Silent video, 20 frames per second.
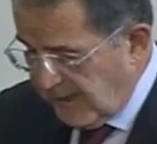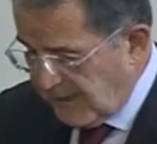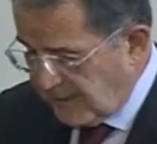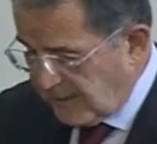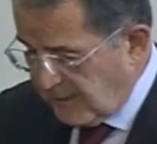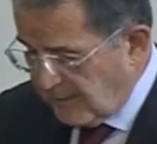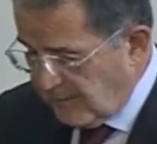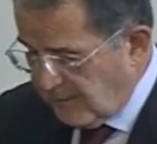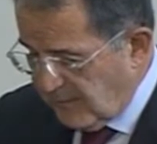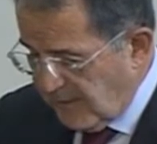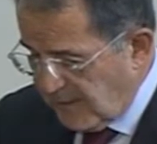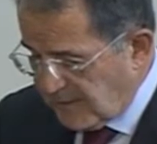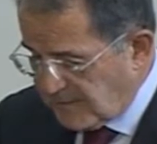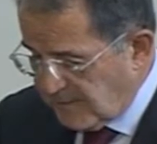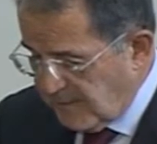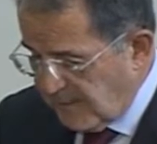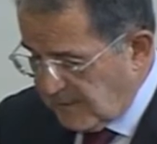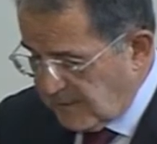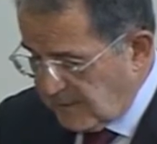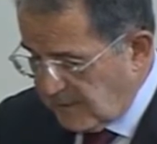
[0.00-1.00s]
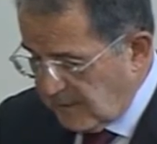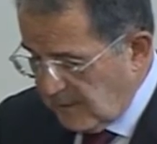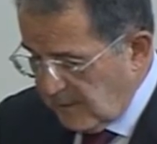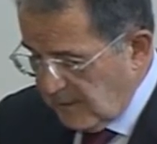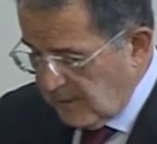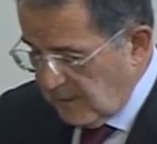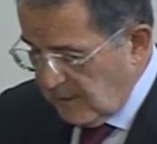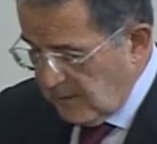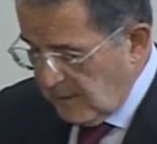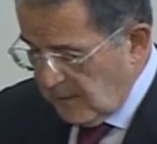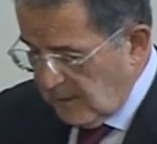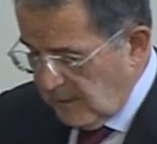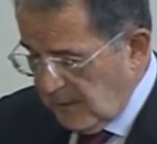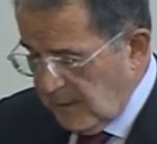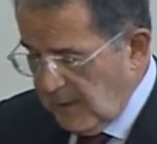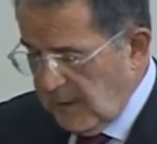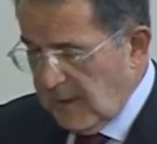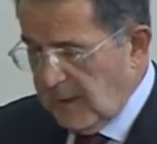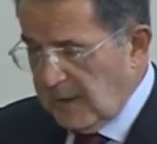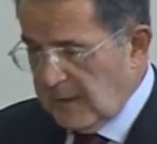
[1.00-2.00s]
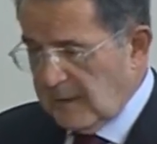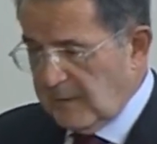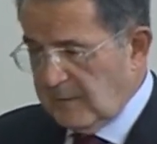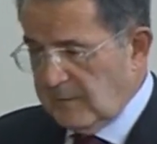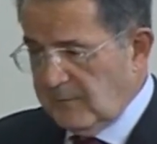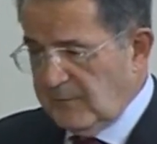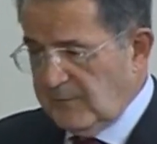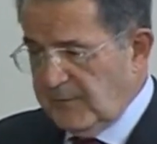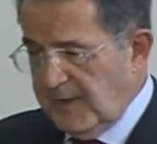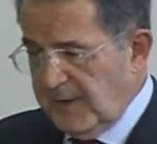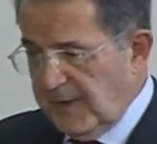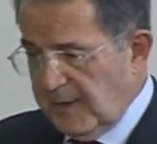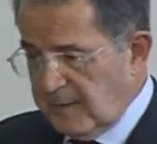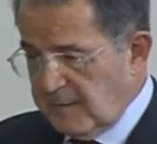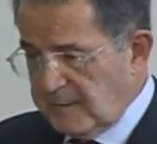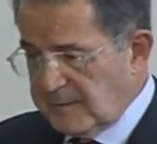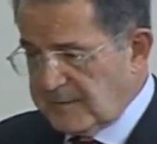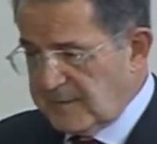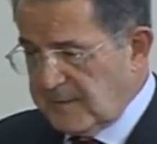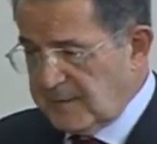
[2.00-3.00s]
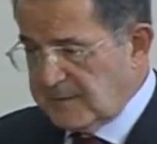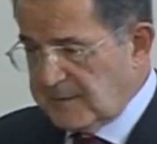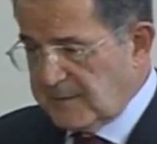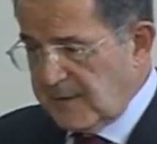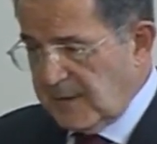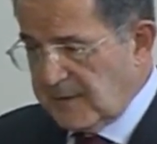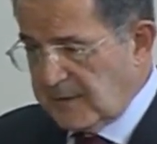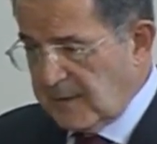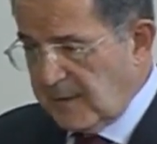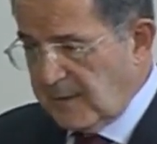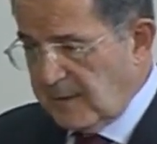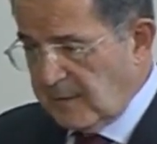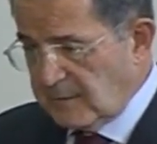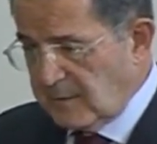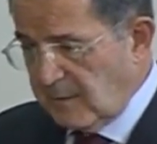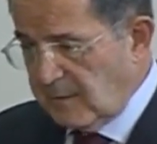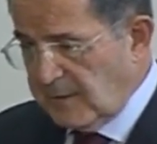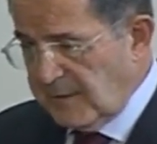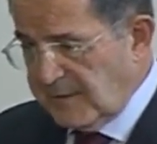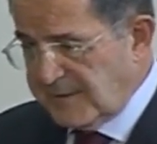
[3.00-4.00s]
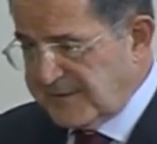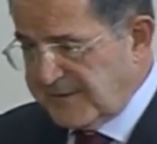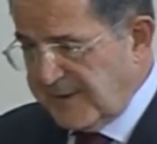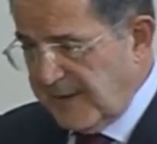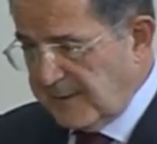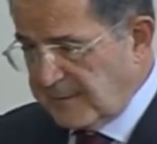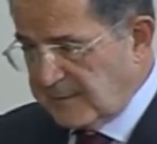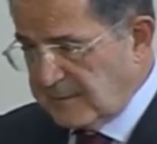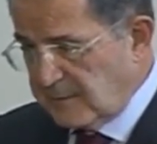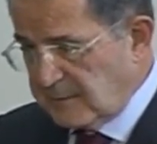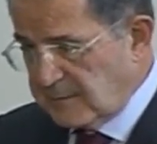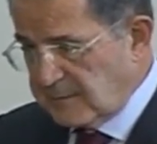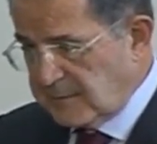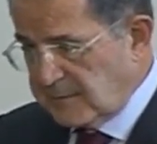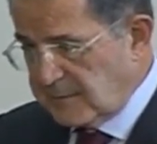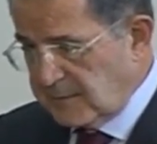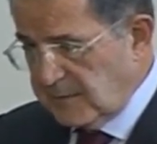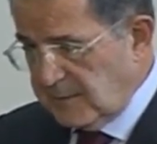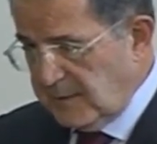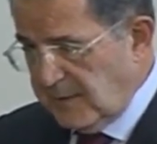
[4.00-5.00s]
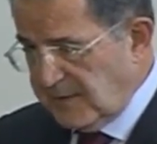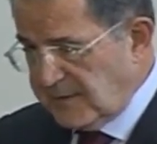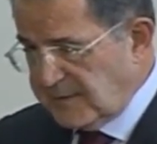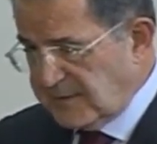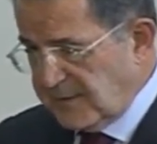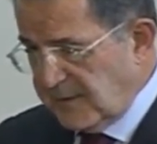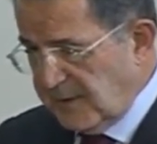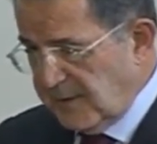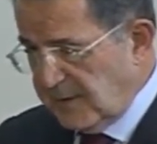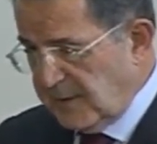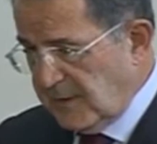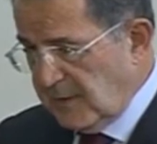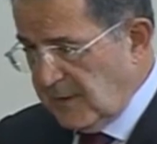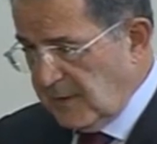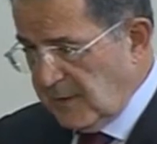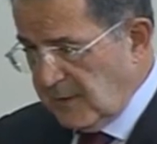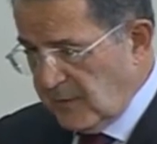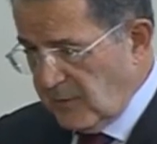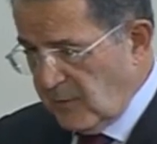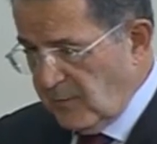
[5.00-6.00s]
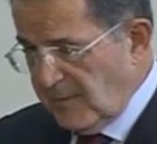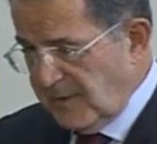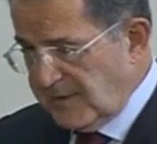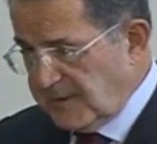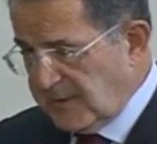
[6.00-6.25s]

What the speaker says: direct investment are very concentrated, not only in sectors, let's say raw